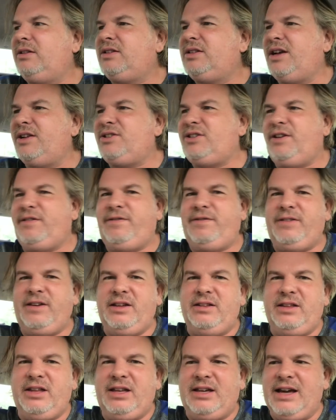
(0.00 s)

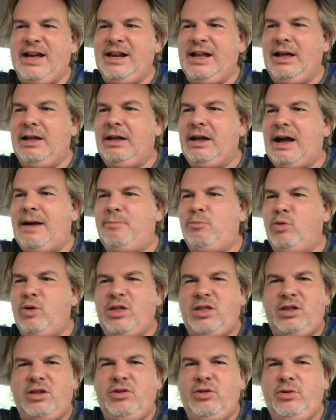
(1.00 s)
touchy-feely kind of, I'm
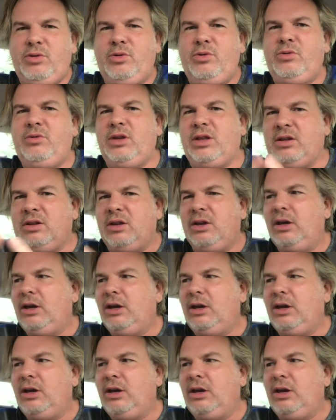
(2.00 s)
with you.